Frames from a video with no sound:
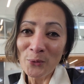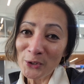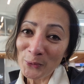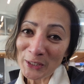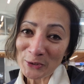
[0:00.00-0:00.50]

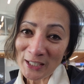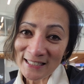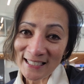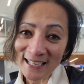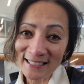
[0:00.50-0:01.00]
we're going to
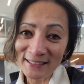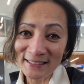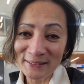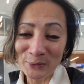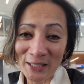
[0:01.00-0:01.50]
attend
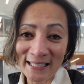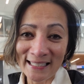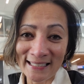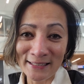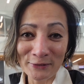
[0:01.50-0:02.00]
a
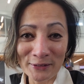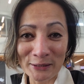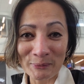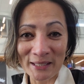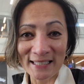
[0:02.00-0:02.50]
wedding in the
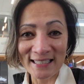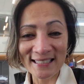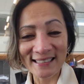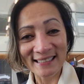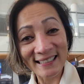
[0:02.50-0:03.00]

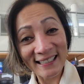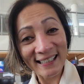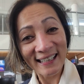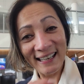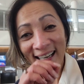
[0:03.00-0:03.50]
Philippines.
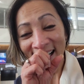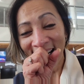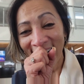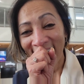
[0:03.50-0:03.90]
Ta-da!